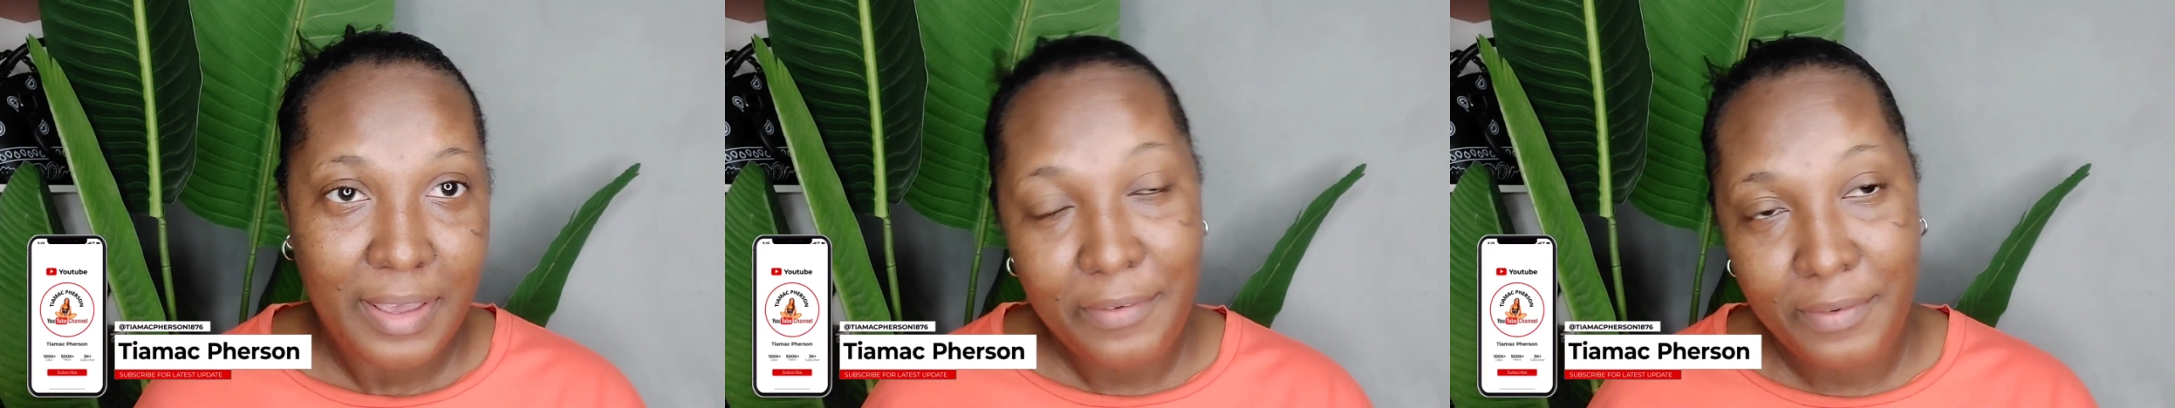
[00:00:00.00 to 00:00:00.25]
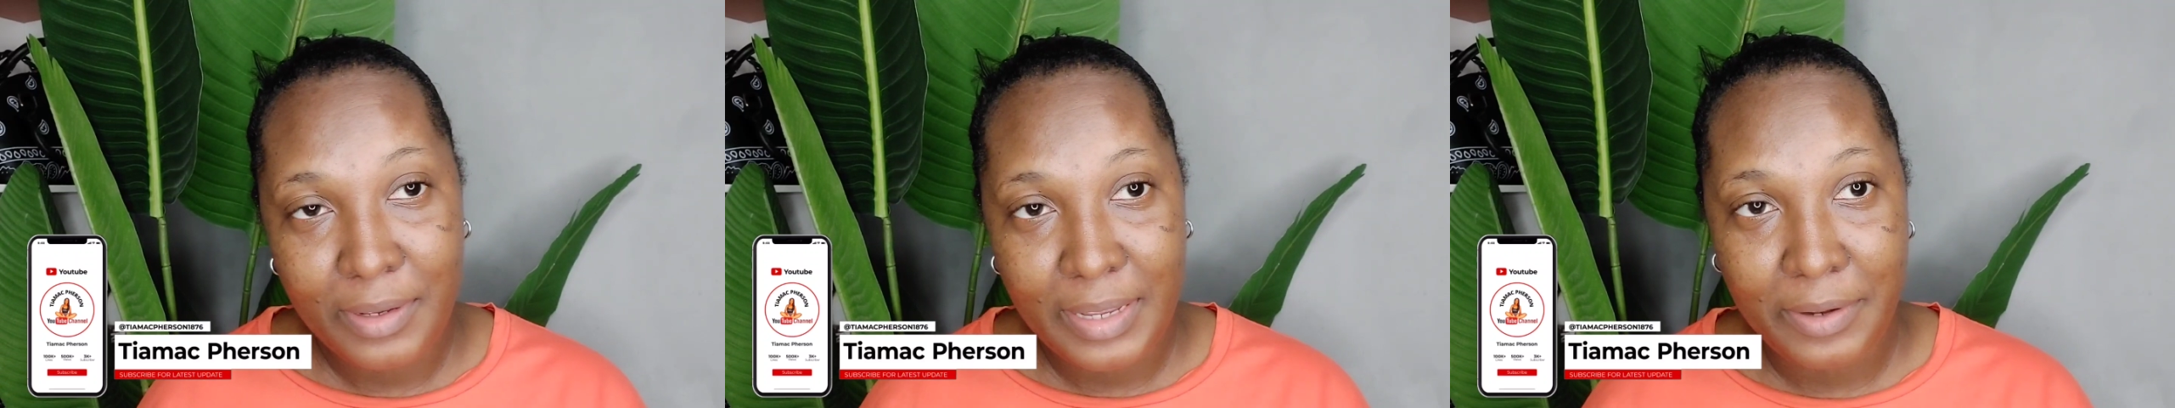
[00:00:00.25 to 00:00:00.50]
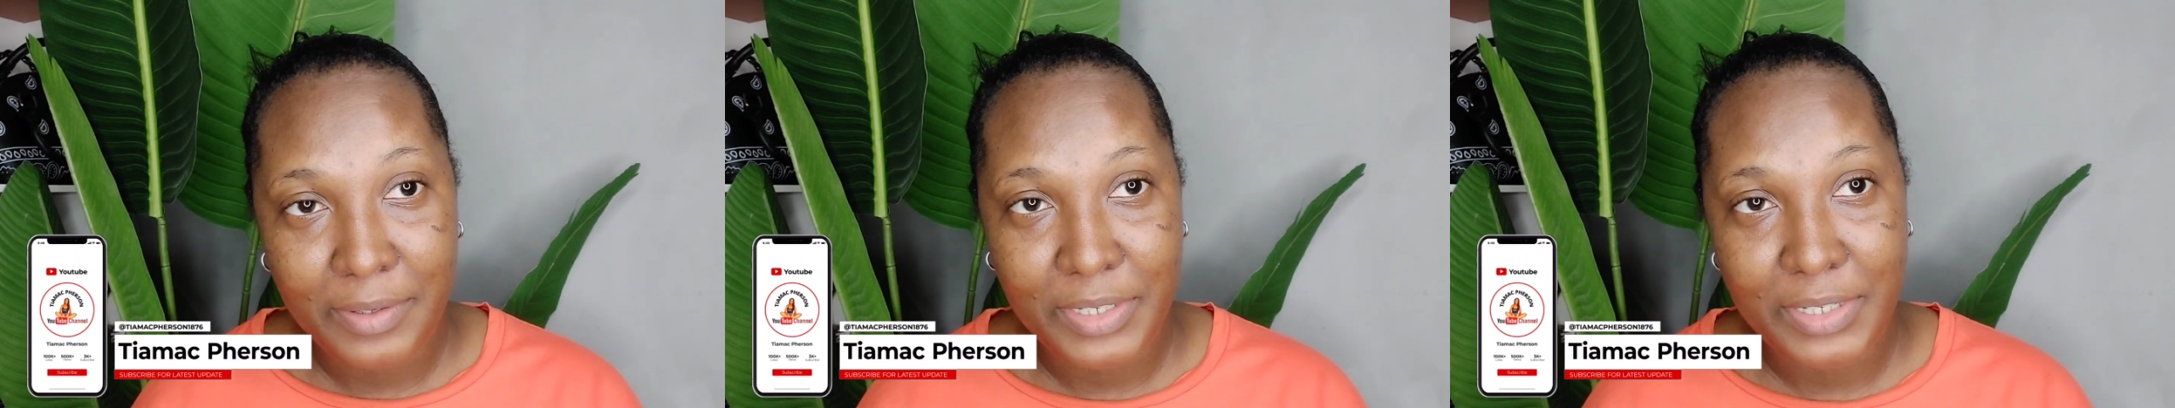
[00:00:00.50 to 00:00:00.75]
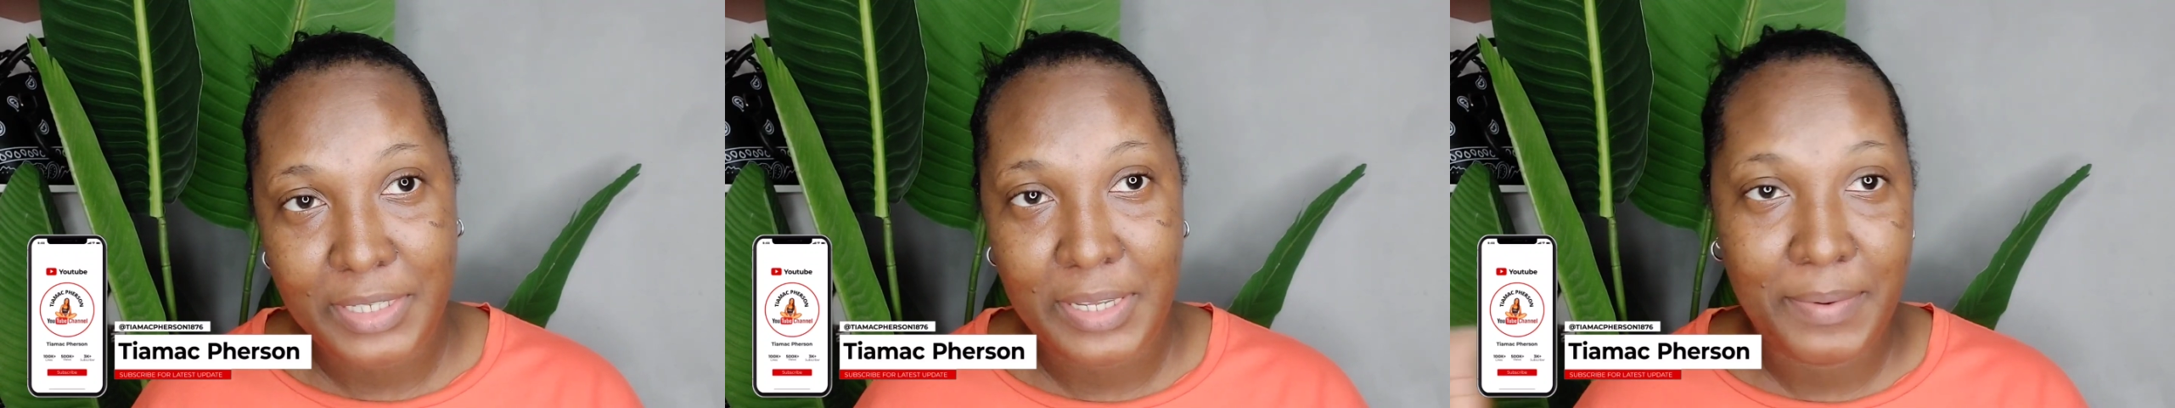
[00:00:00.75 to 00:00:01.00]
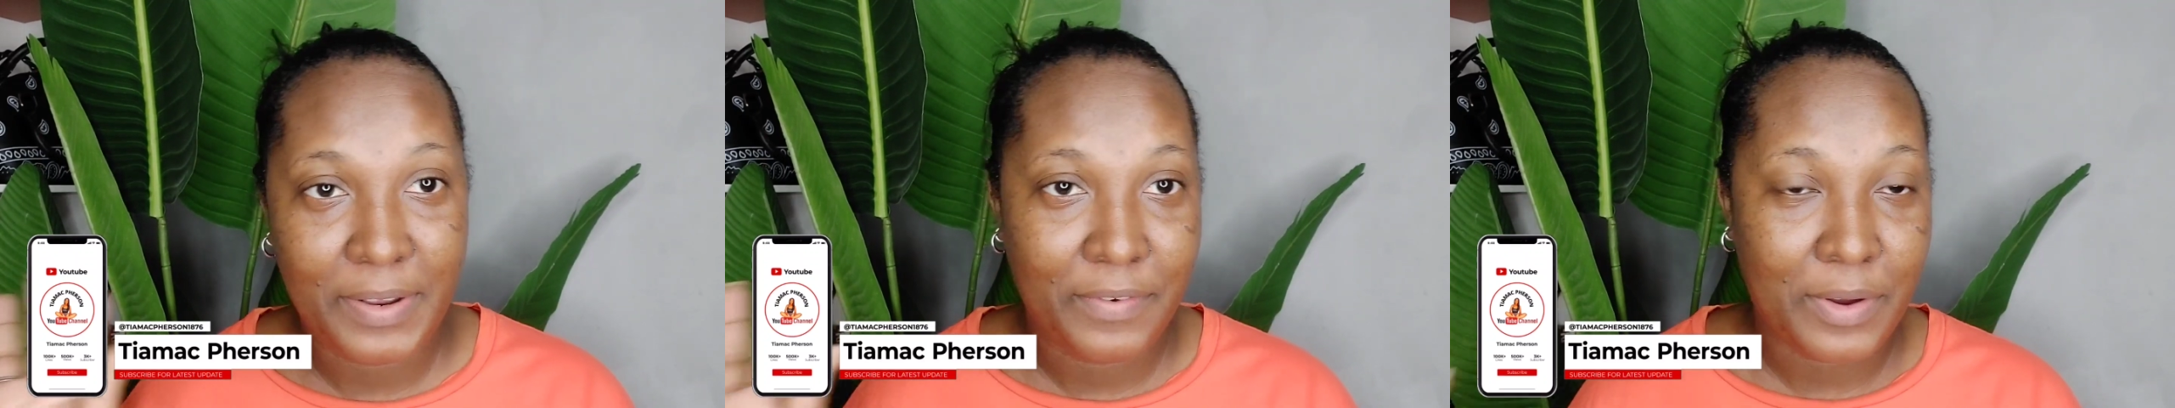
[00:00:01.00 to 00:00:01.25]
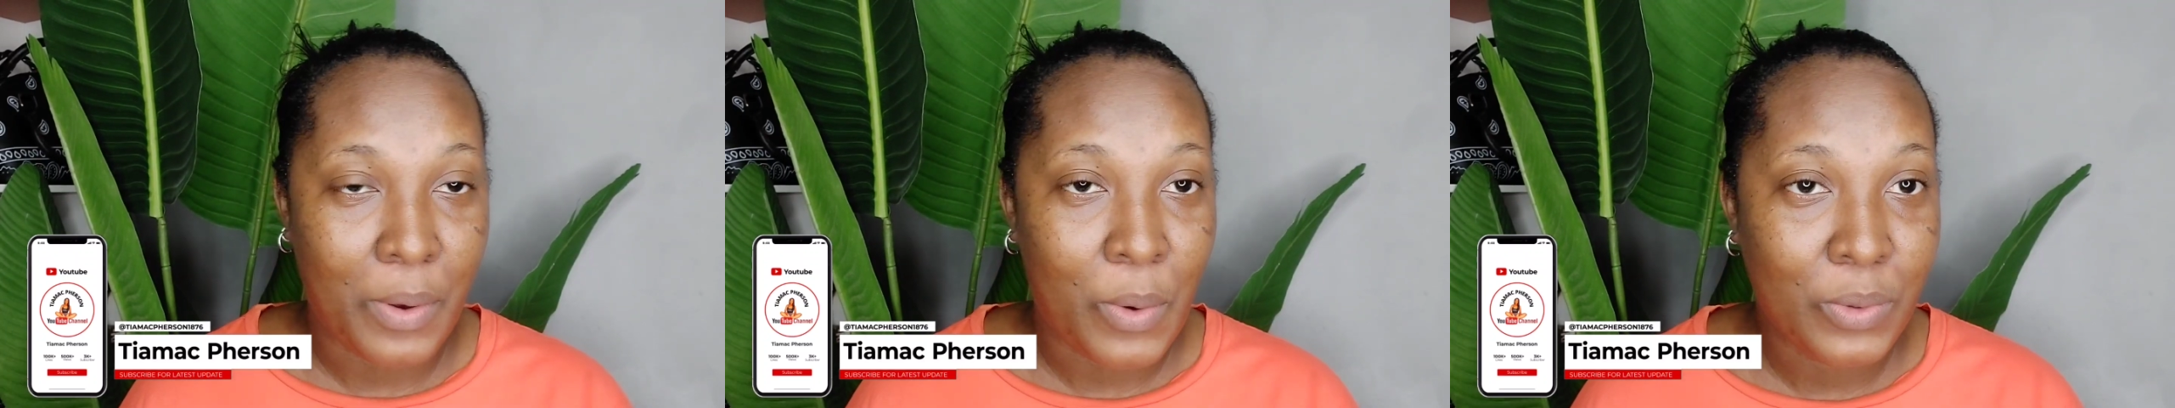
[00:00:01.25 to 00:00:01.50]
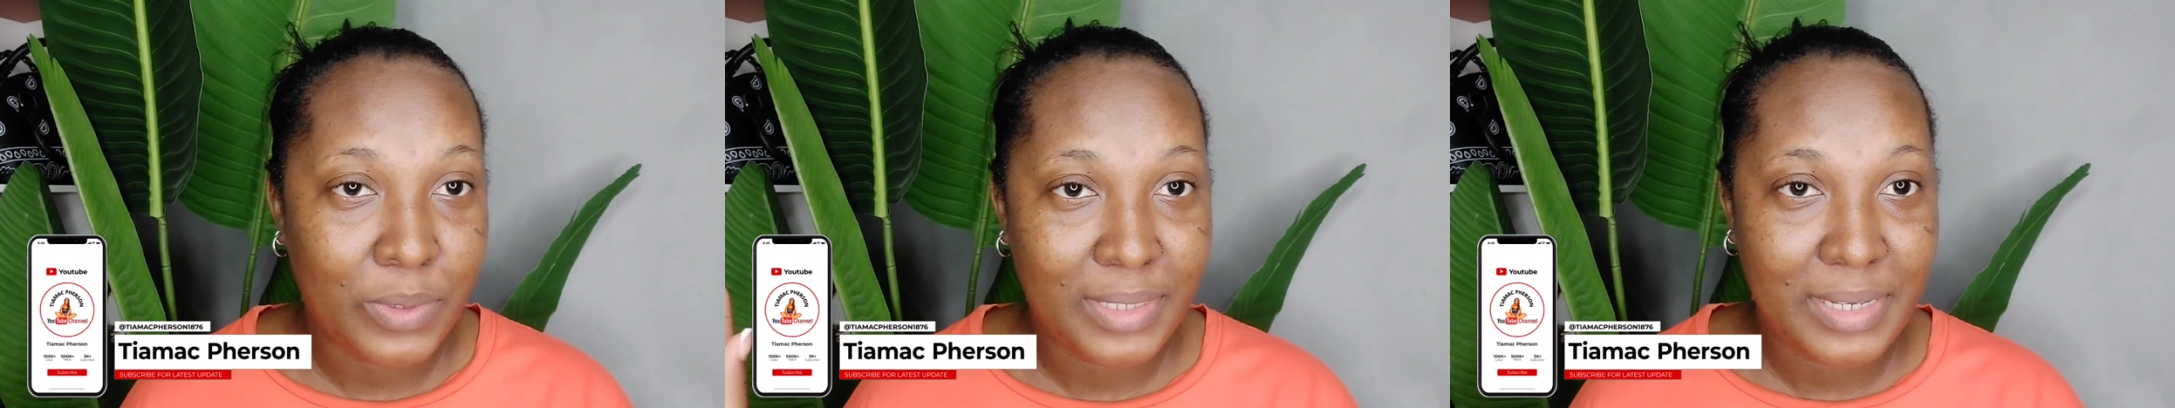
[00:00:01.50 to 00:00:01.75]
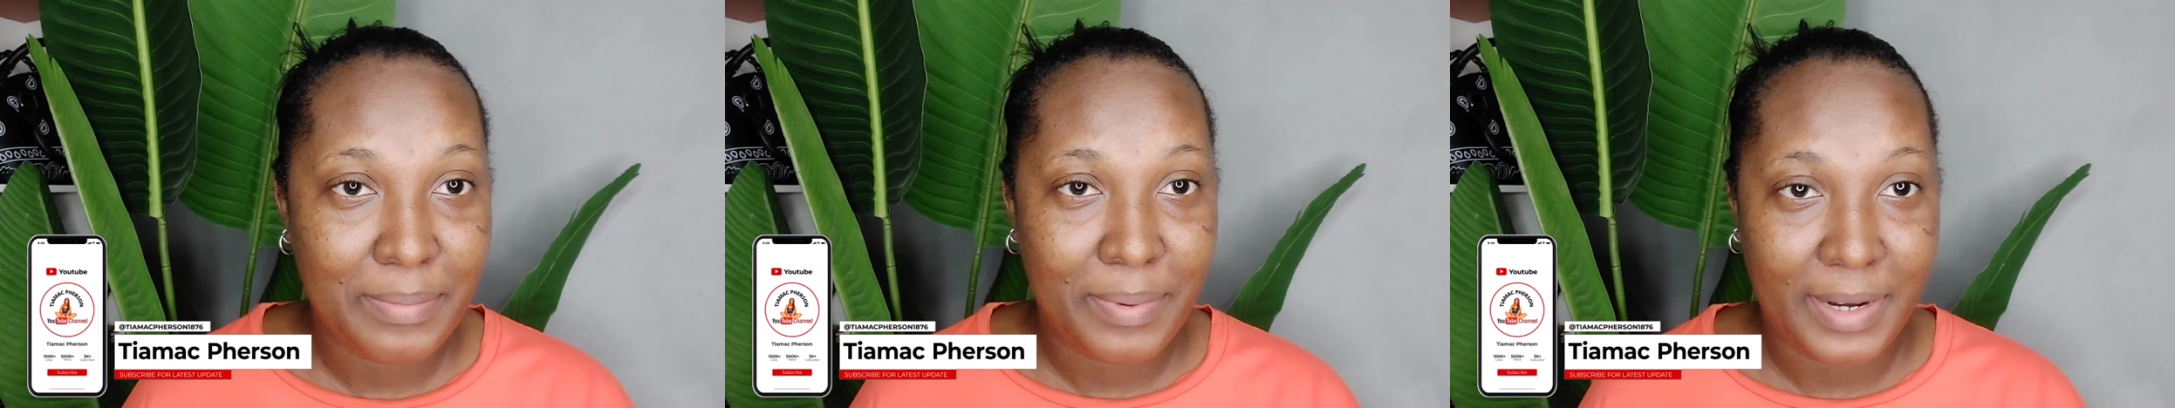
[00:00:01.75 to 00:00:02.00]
if you like what you see, but if you're oldie